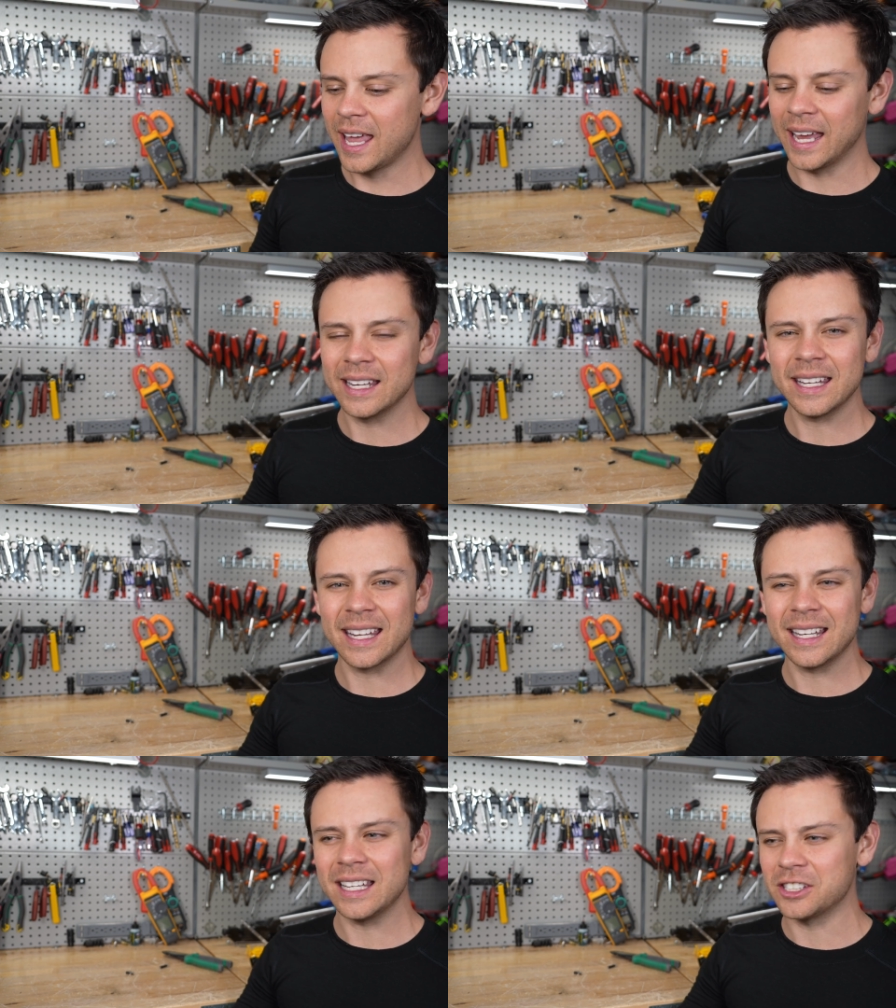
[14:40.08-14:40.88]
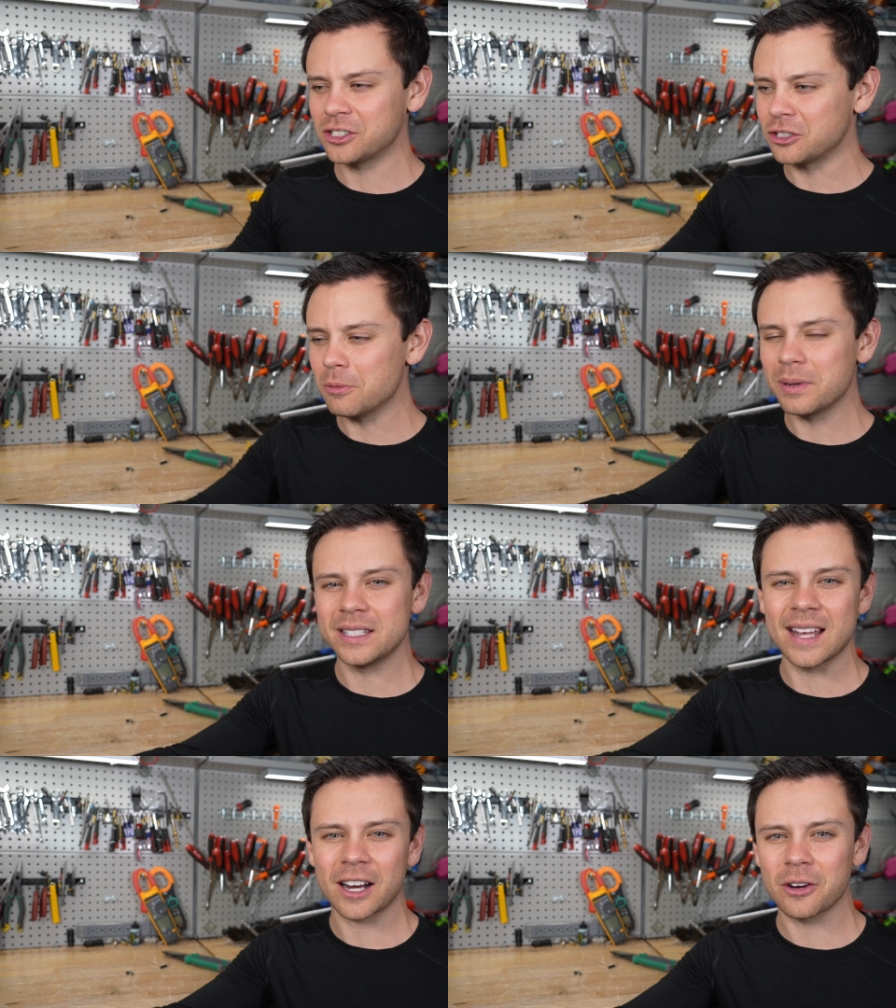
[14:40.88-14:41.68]
hitting any
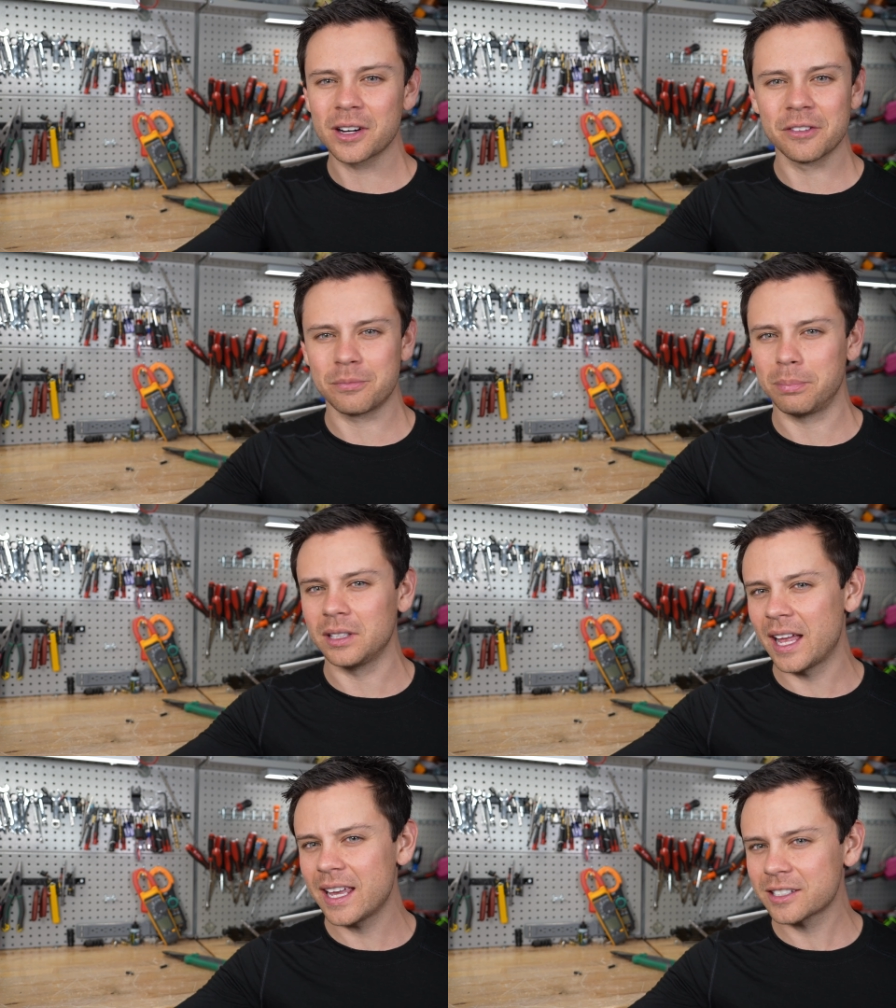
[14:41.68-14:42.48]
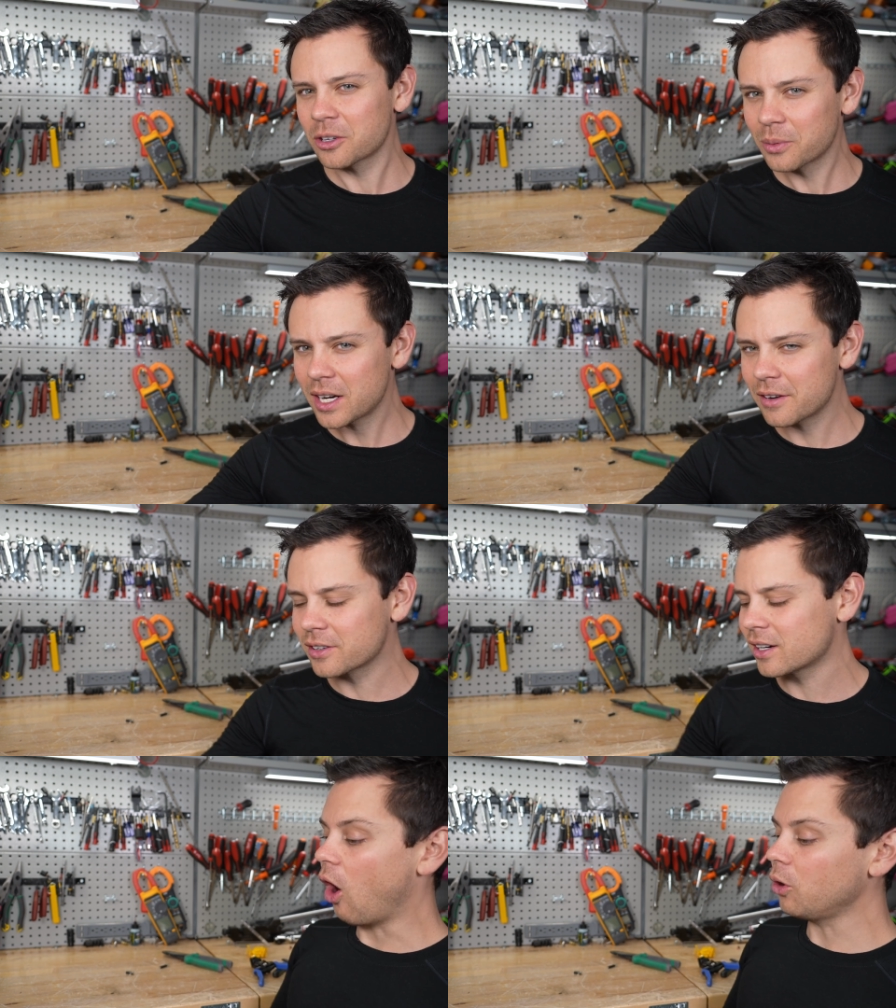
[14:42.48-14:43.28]
stupid decorative plant or
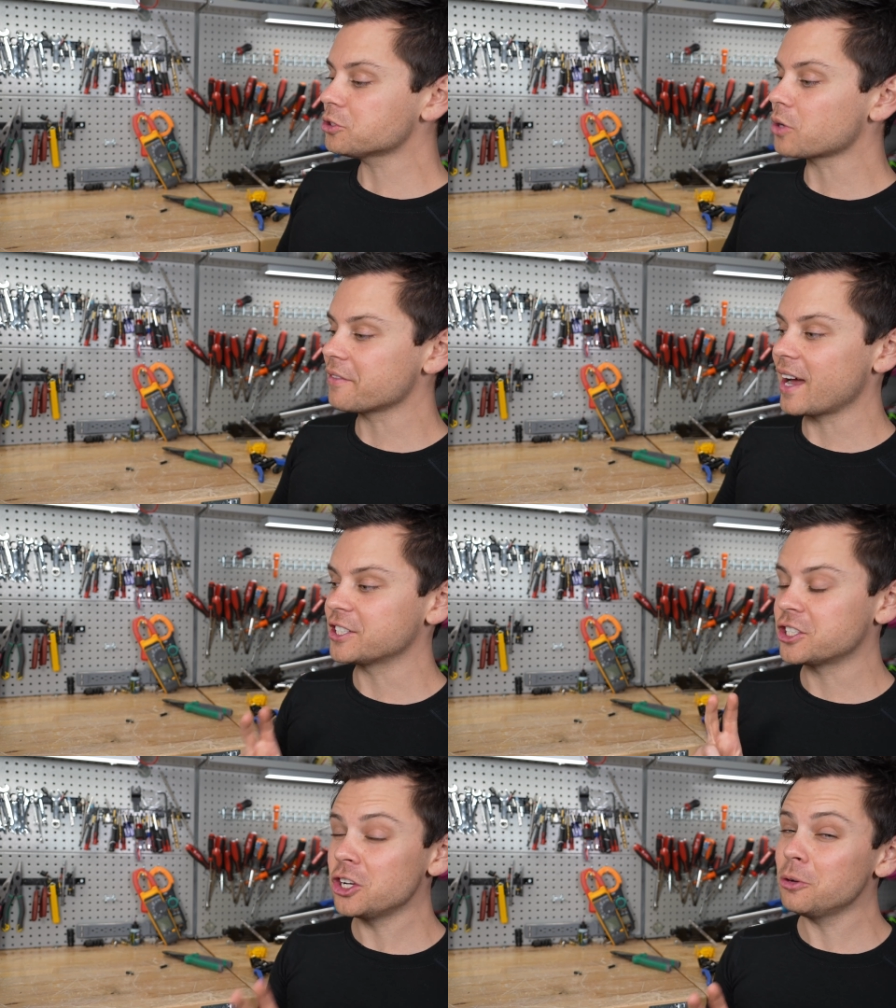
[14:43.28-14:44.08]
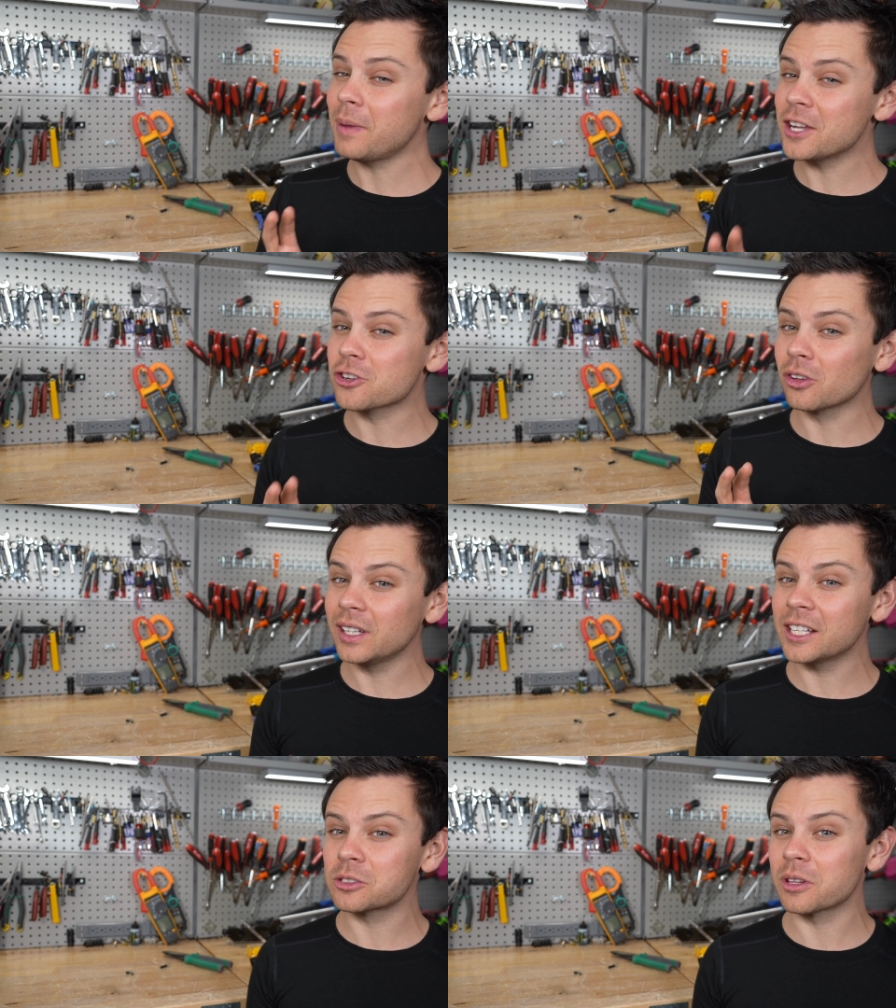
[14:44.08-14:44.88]
whatever. Also, I've had two major
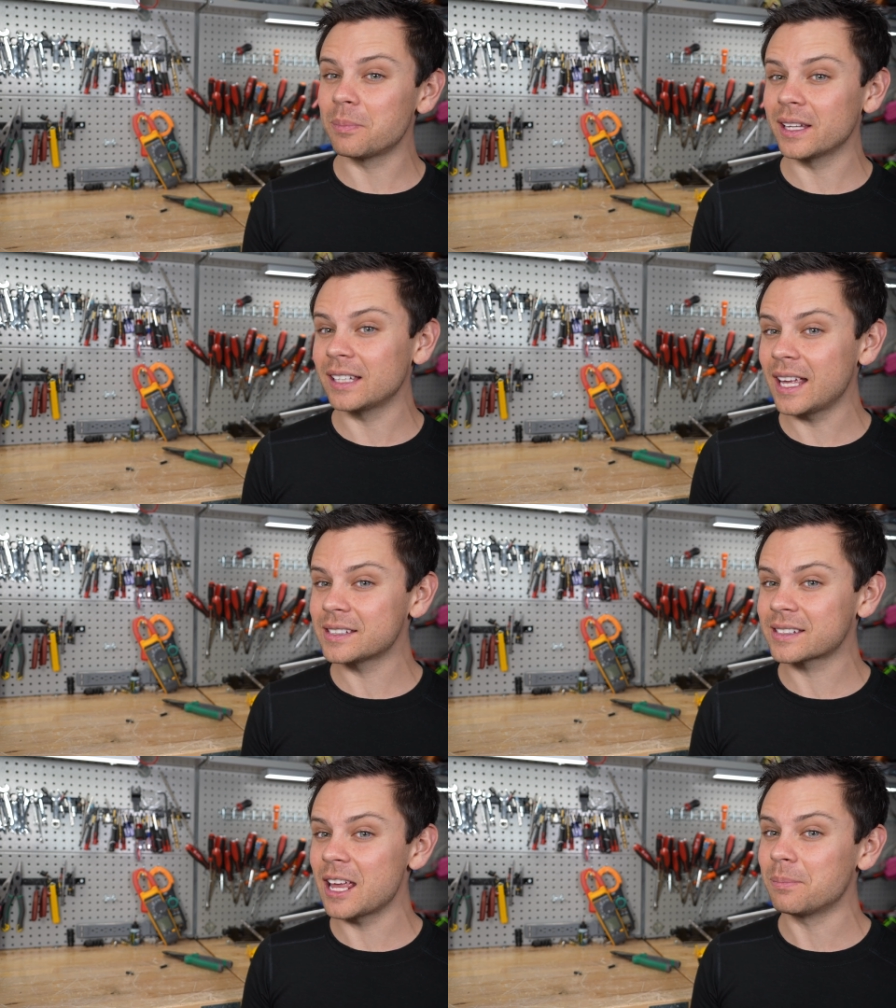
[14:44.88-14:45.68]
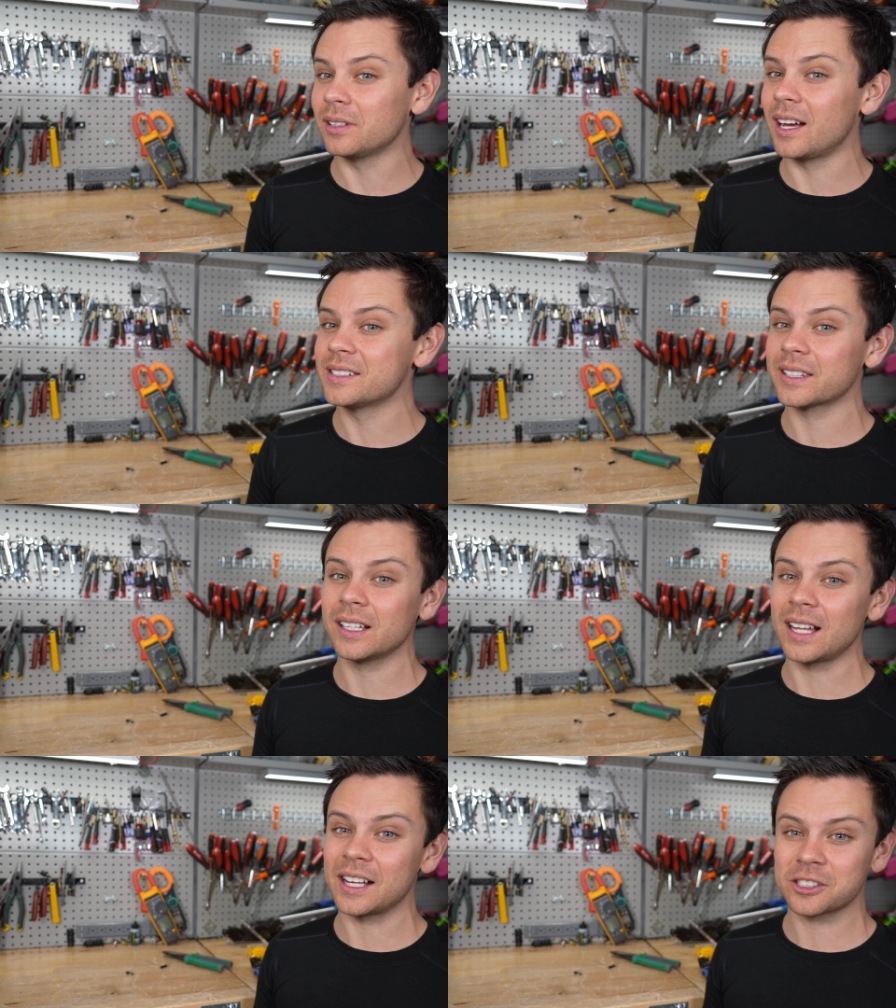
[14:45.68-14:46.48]
leaks with my landscape lines in
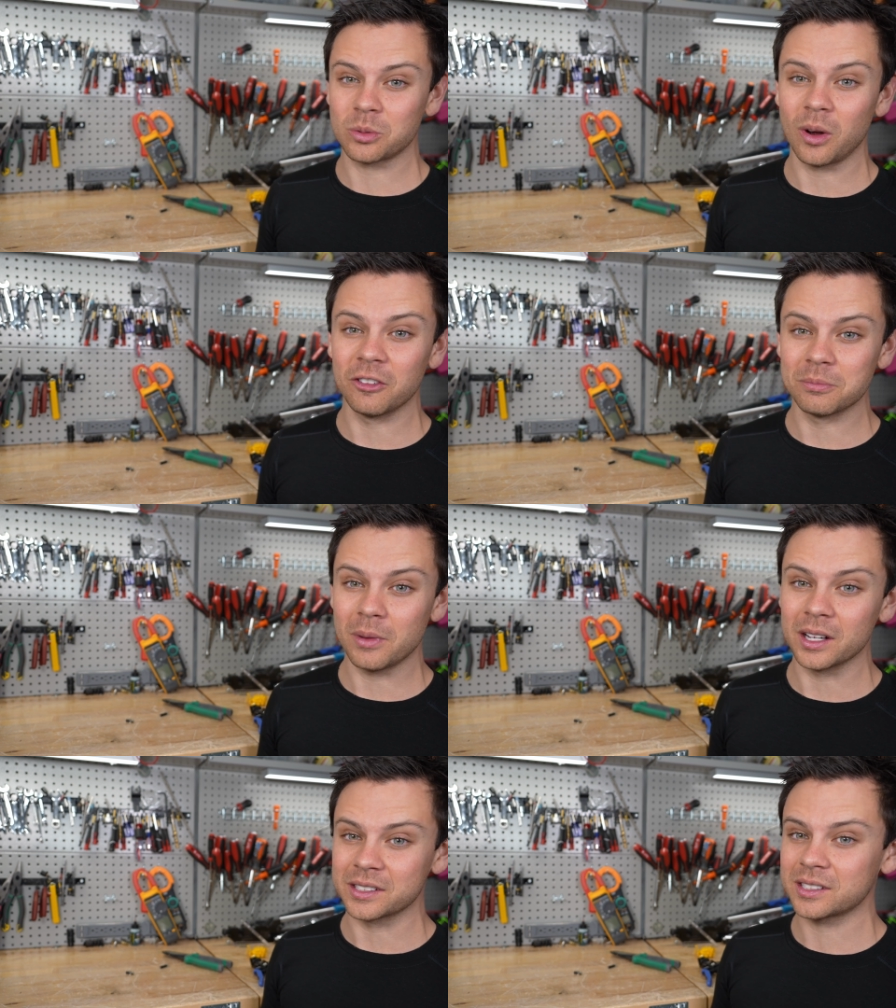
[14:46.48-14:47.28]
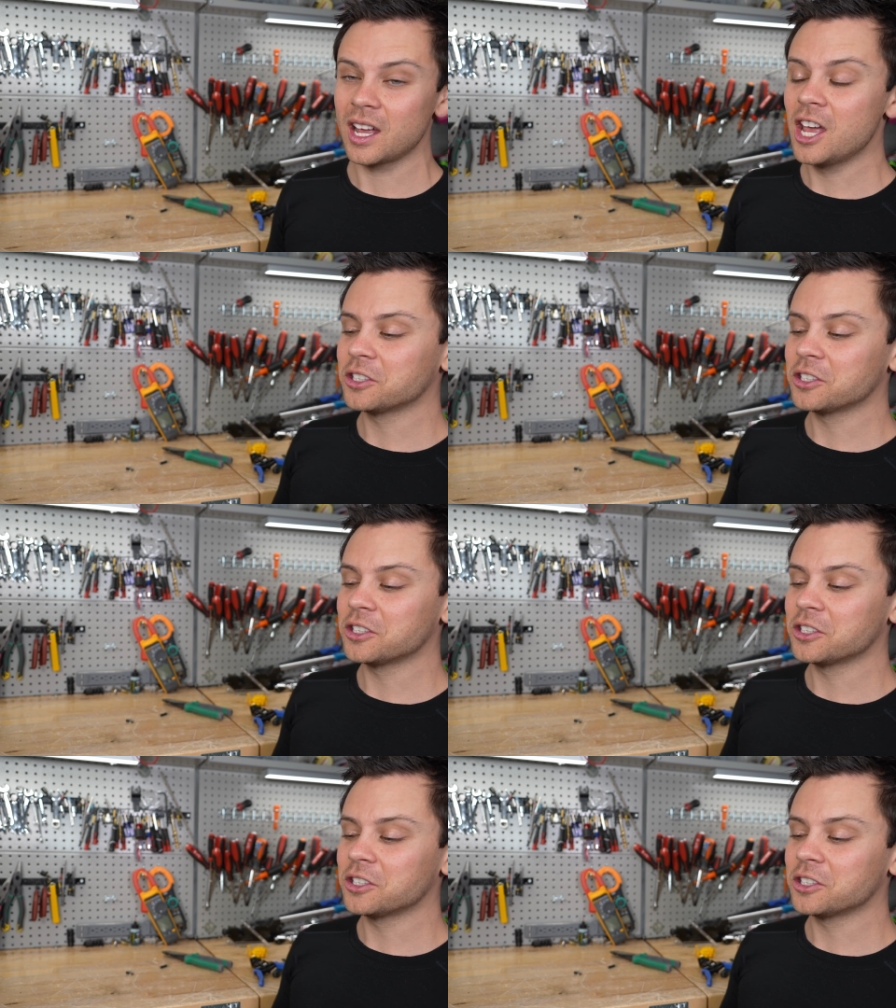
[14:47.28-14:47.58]
the last twelve months.